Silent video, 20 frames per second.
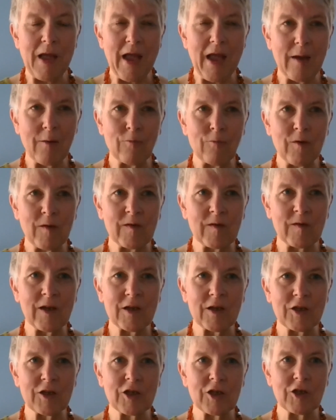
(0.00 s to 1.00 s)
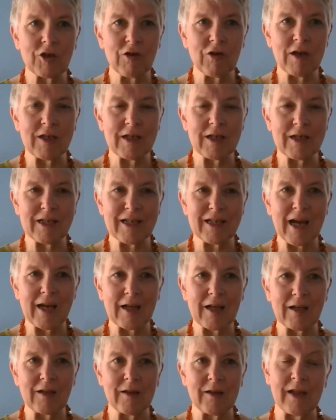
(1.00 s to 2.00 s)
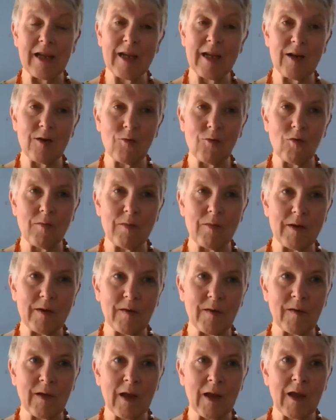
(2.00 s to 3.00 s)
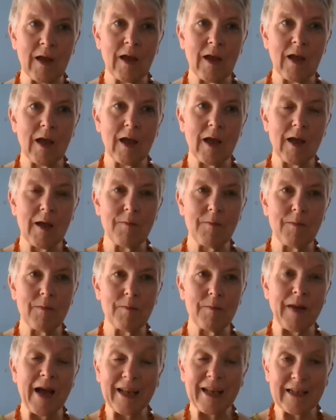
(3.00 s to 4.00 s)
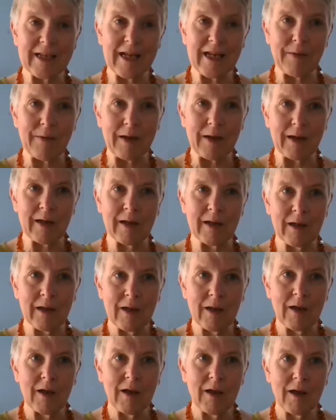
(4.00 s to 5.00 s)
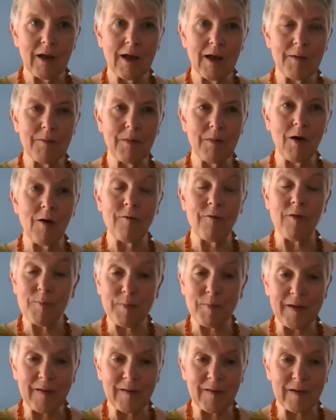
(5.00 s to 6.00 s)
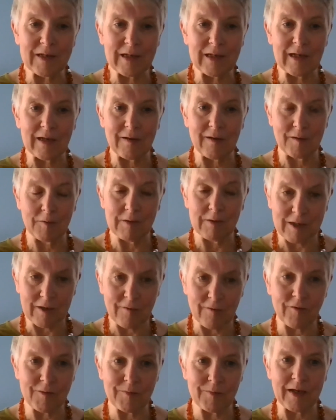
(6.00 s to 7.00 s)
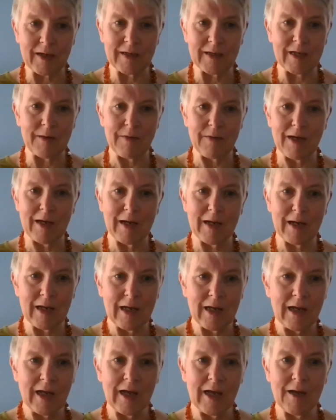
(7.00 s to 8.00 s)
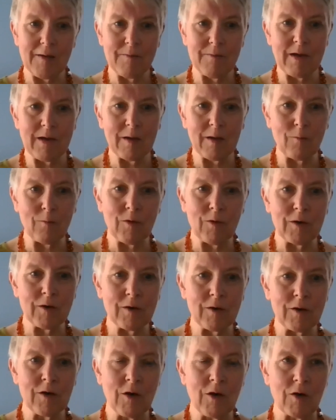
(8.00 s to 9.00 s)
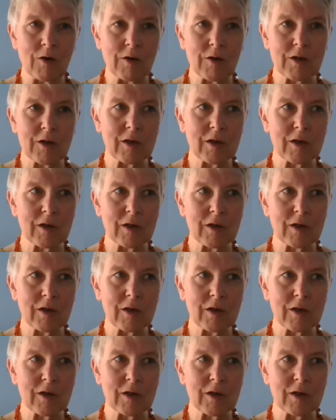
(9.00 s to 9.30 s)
research to try to tackle the enormous pandemic of obesity. So a different pandemic and one not